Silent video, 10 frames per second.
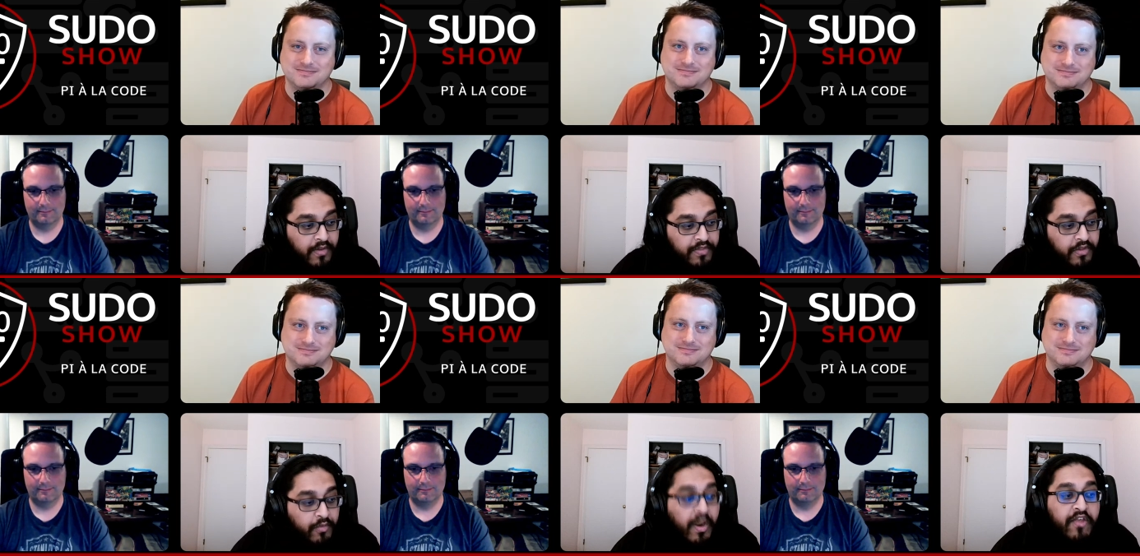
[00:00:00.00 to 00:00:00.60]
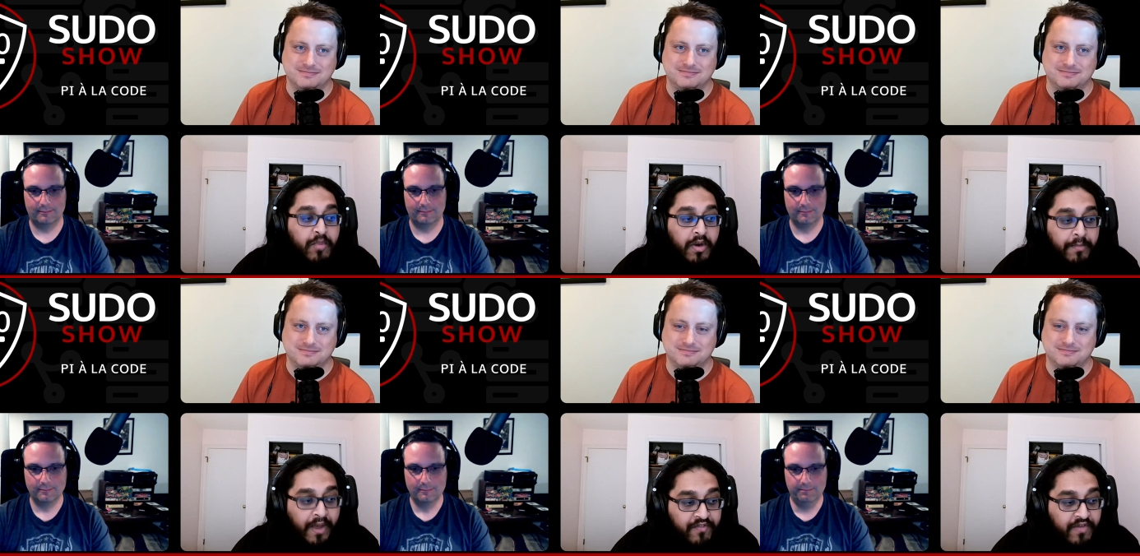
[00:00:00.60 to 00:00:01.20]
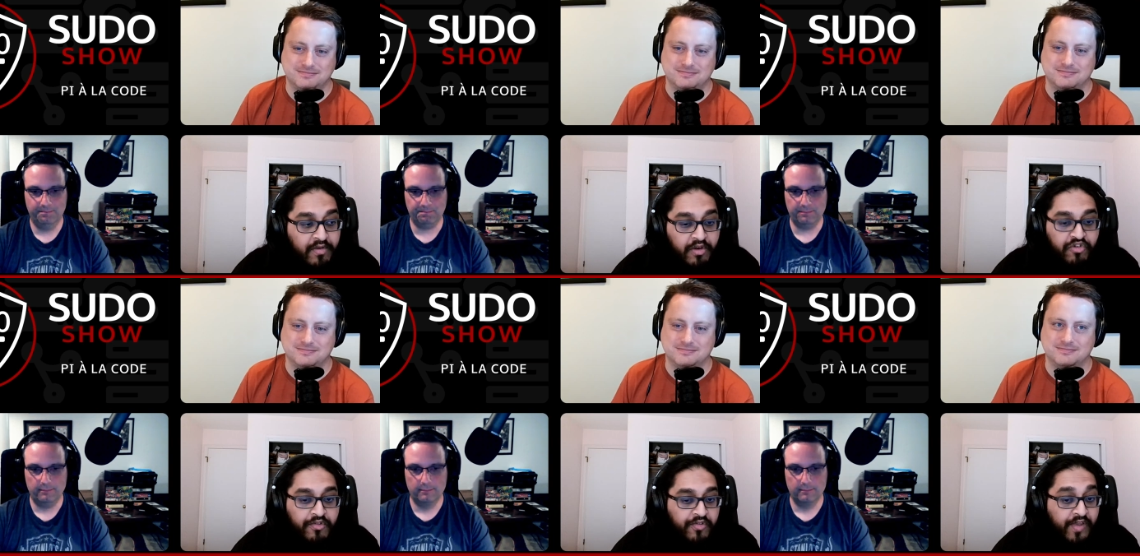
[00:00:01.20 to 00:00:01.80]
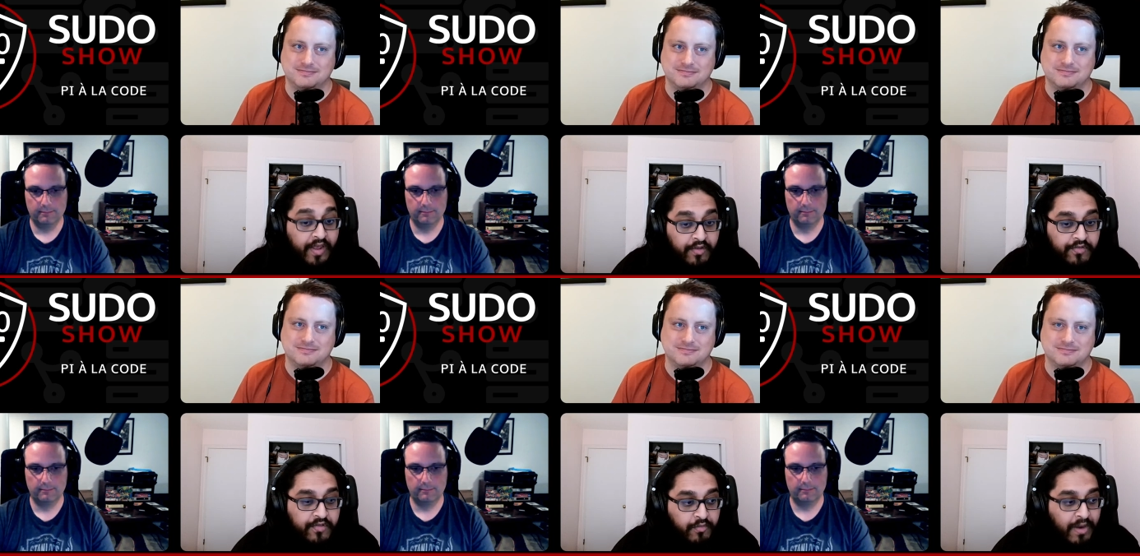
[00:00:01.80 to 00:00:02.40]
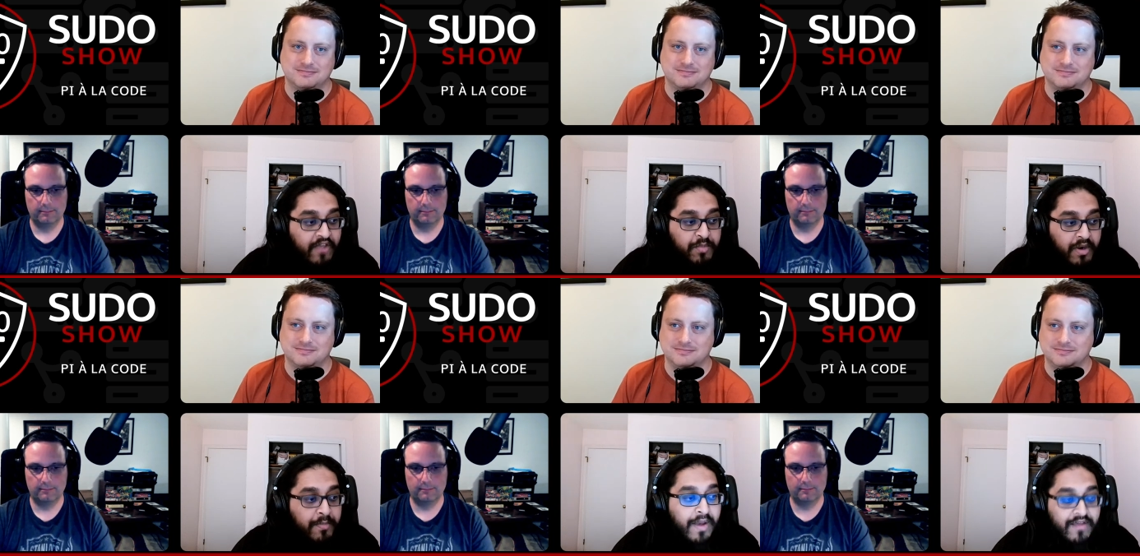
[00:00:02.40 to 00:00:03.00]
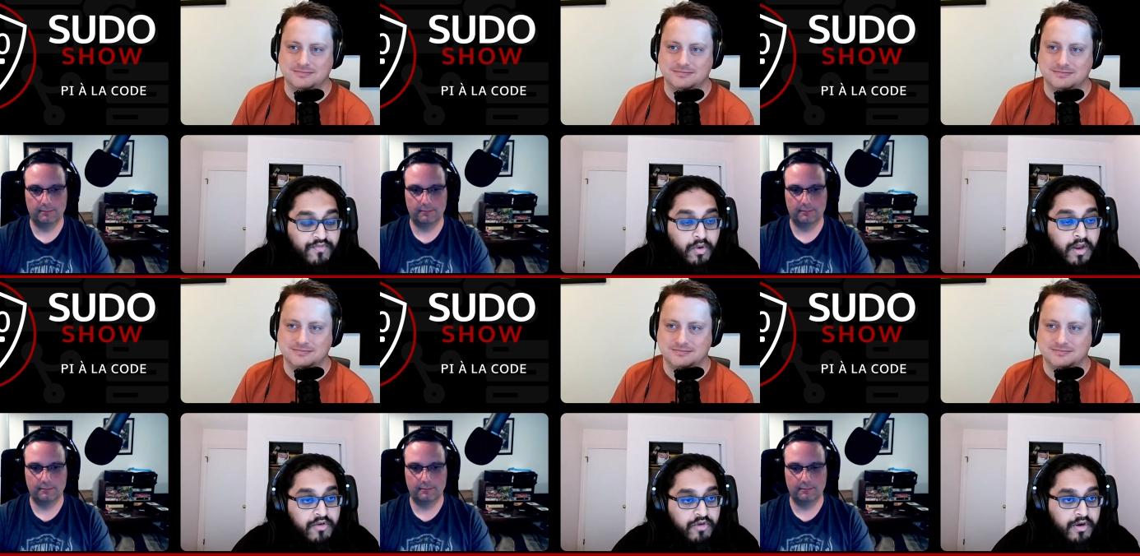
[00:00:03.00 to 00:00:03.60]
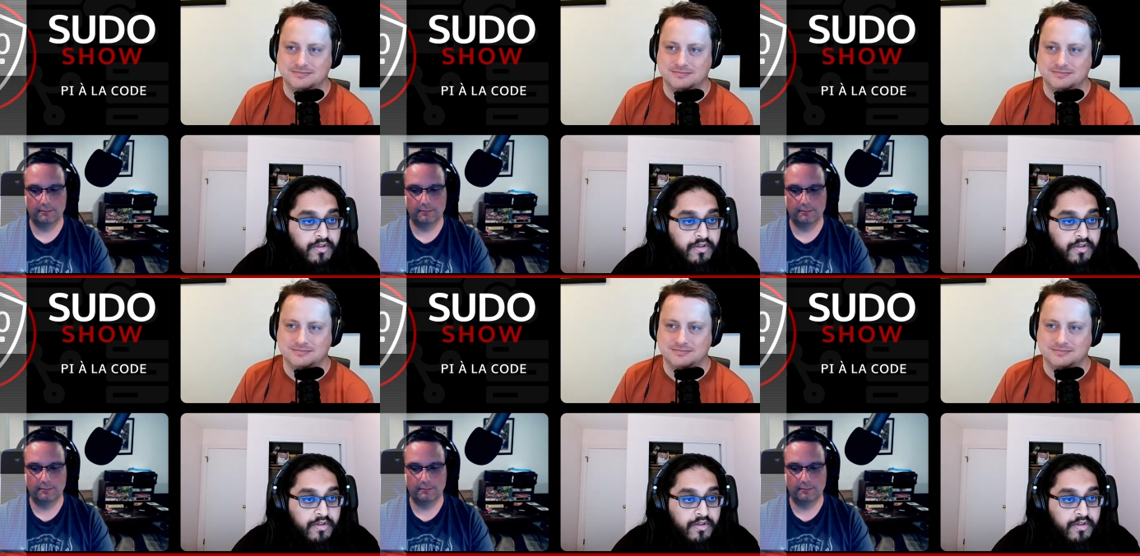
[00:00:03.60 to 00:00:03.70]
Speaker 1: The Raspberry Pi Foundation sells the Raspberry Pi 400.